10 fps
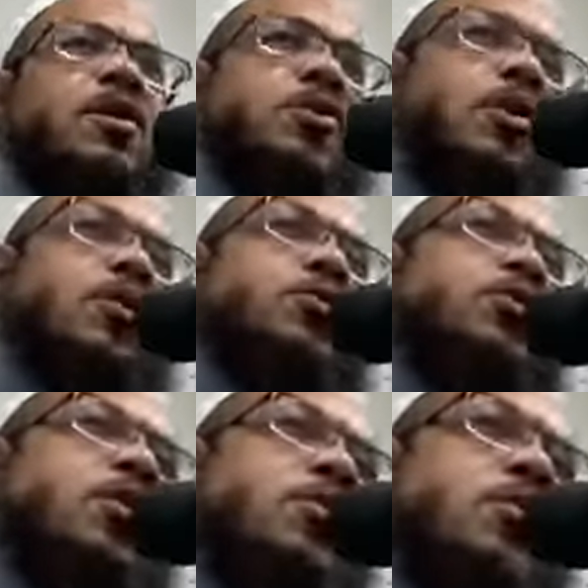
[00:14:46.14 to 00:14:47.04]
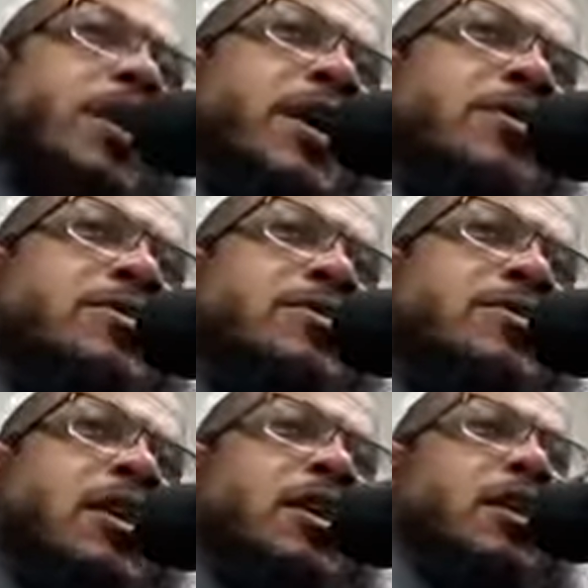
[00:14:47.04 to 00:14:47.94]
Those are the
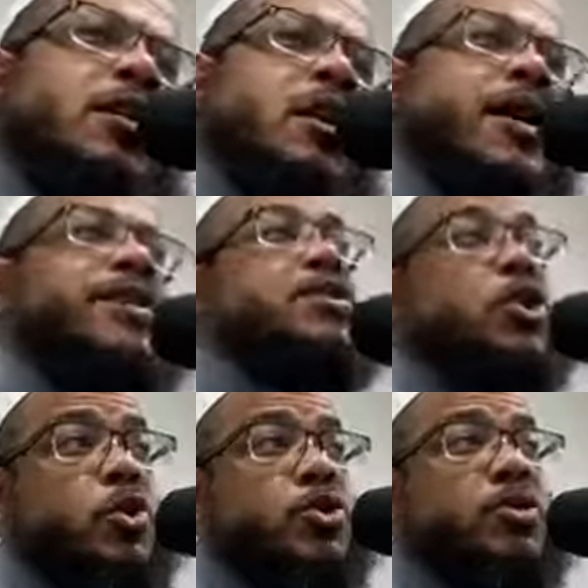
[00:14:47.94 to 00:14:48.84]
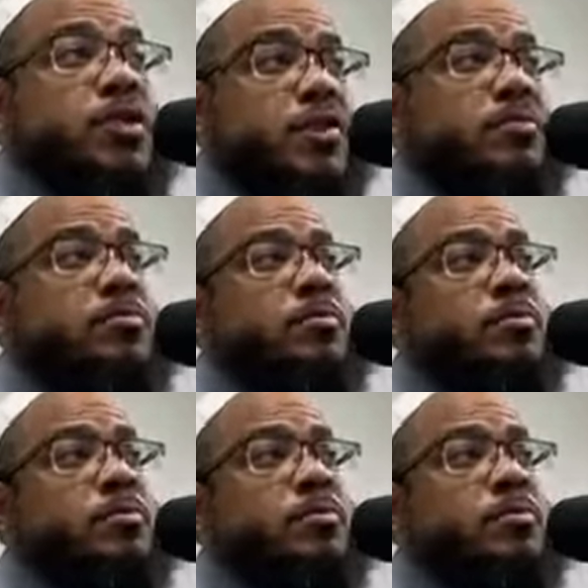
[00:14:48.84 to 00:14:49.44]
ones that Allah has cursed them,